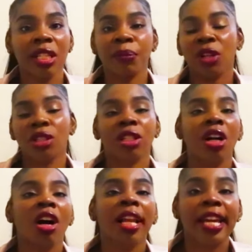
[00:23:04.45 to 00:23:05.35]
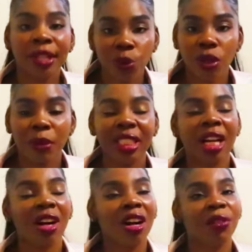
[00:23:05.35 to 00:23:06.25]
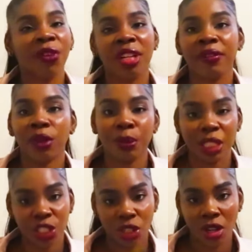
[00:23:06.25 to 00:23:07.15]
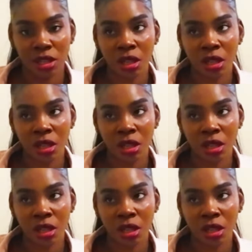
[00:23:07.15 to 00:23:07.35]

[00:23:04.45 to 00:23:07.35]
I'm not gonna call anywhere, but I called for information